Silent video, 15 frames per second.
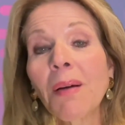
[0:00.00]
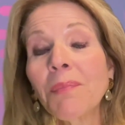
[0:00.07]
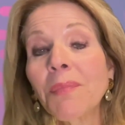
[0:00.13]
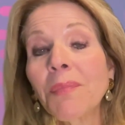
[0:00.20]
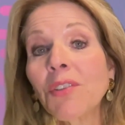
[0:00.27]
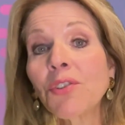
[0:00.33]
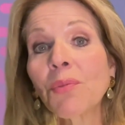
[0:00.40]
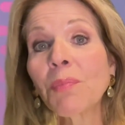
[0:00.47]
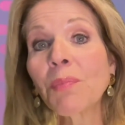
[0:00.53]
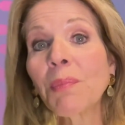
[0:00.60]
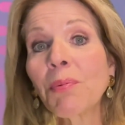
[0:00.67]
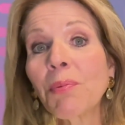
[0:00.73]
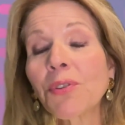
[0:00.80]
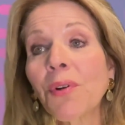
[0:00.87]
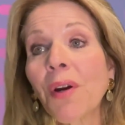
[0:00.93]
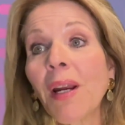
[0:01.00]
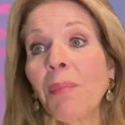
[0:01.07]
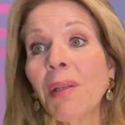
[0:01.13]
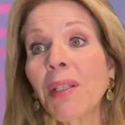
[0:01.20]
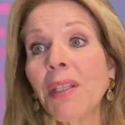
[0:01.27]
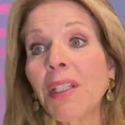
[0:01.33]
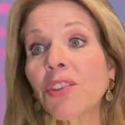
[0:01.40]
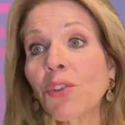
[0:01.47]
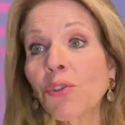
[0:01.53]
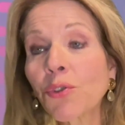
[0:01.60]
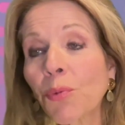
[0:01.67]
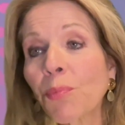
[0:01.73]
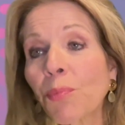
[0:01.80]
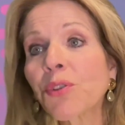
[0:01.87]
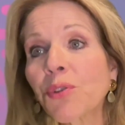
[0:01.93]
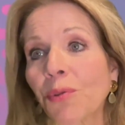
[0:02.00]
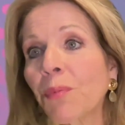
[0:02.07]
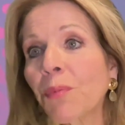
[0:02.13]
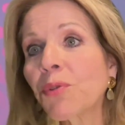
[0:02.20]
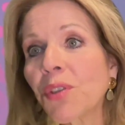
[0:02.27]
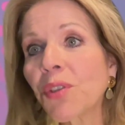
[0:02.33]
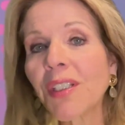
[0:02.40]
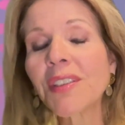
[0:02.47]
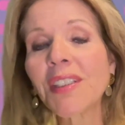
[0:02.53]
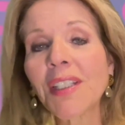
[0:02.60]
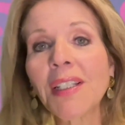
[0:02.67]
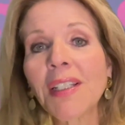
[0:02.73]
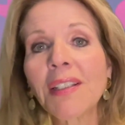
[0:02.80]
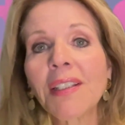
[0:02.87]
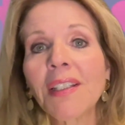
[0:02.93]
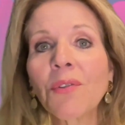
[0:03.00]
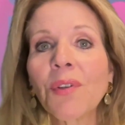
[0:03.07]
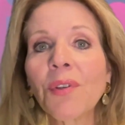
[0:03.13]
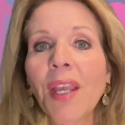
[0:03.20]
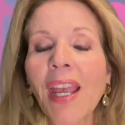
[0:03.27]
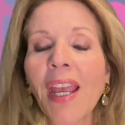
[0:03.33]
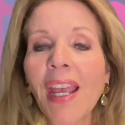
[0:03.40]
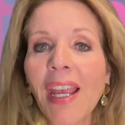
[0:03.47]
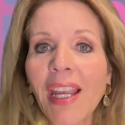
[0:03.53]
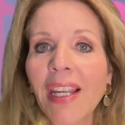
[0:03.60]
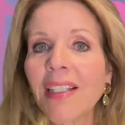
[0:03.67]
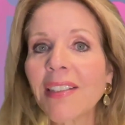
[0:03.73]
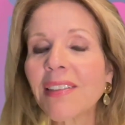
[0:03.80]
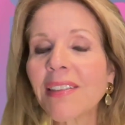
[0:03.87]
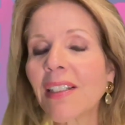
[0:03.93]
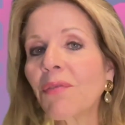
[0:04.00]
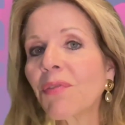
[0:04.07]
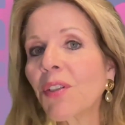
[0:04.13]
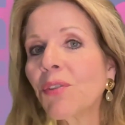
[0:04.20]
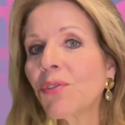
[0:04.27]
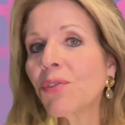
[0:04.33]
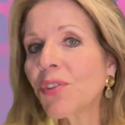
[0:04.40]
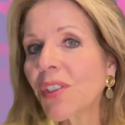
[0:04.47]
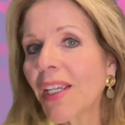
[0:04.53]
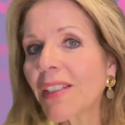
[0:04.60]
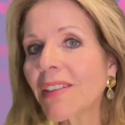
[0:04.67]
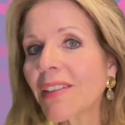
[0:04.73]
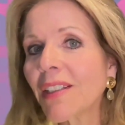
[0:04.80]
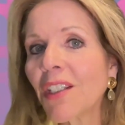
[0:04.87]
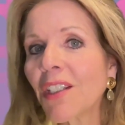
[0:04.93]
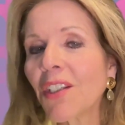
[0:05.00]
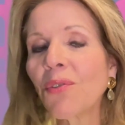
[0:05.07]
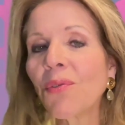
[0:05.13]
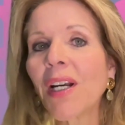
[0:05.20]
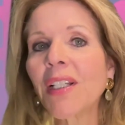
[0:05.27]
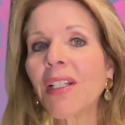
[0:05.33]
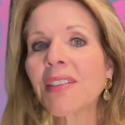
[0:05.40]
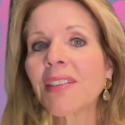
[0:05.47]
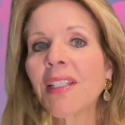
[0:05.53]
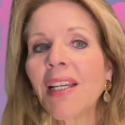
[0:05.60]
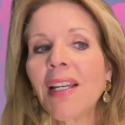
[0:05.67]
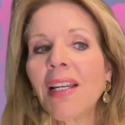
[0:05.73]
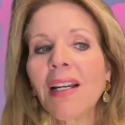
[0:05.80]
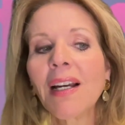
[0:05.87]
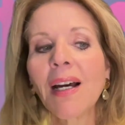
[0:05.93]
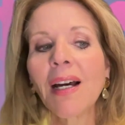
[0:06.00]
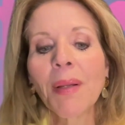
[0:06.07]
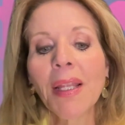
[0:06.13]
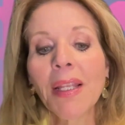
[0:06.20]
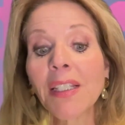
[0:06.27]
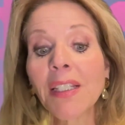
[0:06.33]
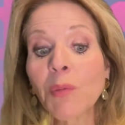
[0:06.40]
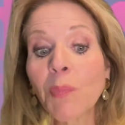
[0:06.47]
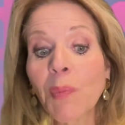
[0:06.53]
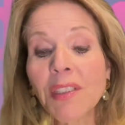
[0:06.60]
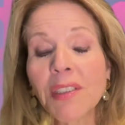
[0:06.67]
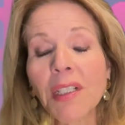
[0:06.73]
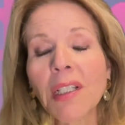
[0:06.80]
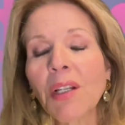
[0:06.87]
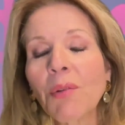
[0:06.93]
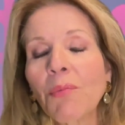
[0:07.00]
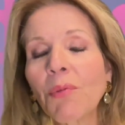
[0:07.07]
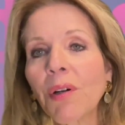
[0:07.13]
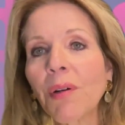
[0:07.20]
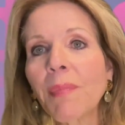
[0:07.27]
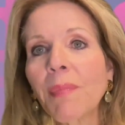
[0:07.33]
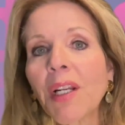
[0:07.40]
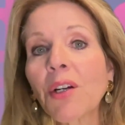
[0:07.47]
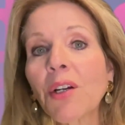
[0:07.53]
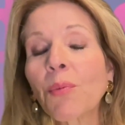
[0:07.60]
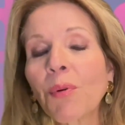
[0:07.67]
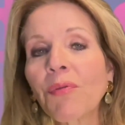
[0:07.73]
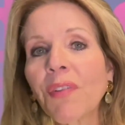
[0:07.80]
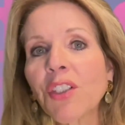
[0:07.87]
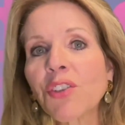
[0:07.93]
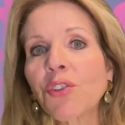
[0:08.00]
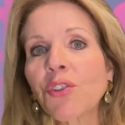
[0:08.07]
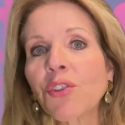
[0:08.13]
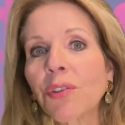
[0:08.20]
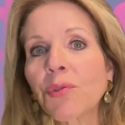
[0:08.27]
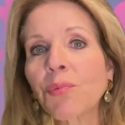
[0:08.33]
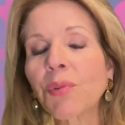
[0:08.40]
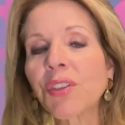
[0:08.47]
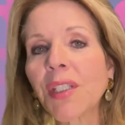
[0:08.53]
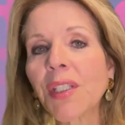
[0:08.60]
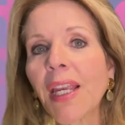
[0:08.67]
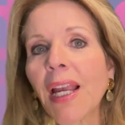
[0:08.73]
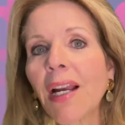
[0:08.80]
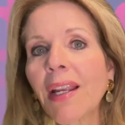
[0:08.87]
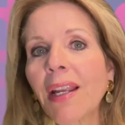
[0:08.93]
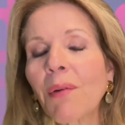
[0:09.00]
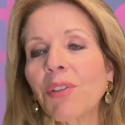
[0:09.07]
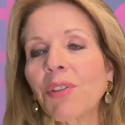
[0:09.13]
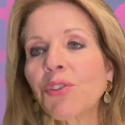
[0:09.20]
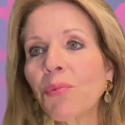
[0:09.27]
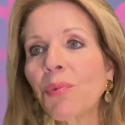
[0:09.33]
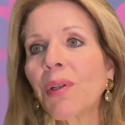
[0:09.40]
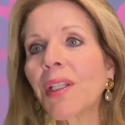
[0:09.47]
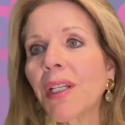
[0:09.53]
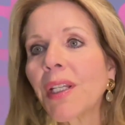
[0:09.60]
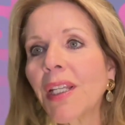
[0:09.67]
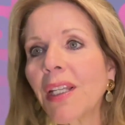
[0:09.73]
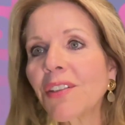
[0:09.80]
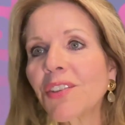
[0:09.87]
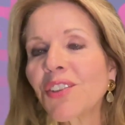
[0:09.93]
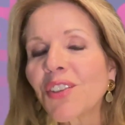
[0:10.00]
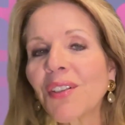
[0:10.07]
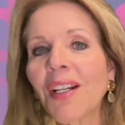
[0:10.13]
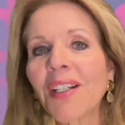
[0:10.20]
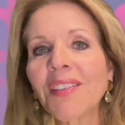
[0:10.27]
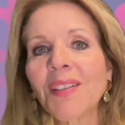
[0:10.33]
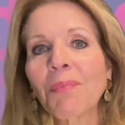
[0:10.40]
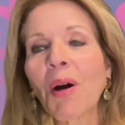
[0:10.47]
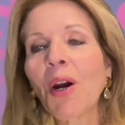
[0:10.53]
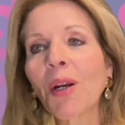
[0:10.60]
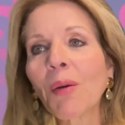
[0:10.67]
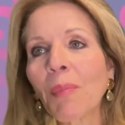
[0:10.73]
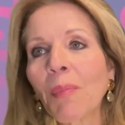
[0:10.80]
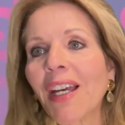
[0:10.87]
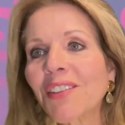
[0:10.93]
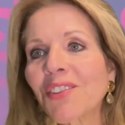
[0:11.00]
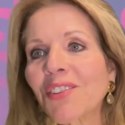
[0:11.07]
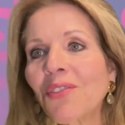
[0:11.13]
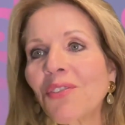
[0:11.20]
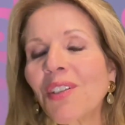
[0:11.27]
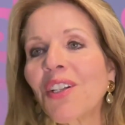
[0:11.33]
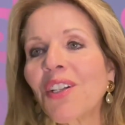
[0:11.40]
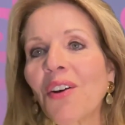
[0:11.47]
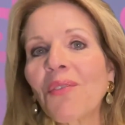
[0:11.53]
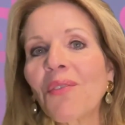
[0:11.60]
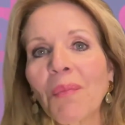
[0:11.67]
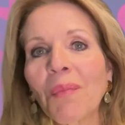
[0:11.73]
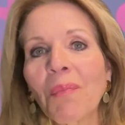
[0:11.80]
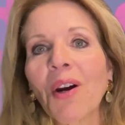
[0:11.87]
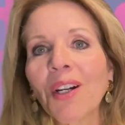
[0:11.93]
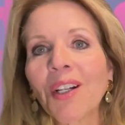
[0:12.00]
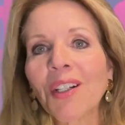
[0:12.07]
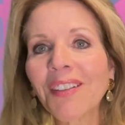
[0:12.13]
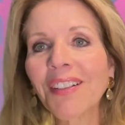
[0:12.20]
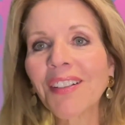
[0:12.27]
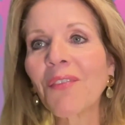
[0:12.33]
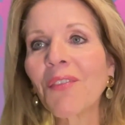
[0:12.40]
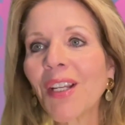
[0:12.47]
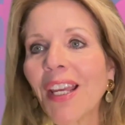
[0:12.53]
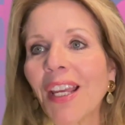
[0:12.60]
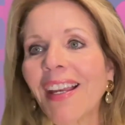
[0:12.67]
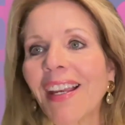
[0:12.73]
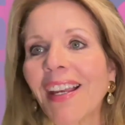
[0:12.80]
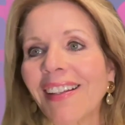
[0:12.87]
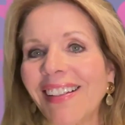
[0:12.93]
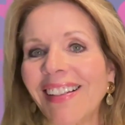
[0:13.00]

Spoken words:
You should be prescribing this. Social prescription is in the UK. It's in a few states in the US. And it's basically where medical professionals would say, okay, what you really need is a park pass. You need to go in the park every day.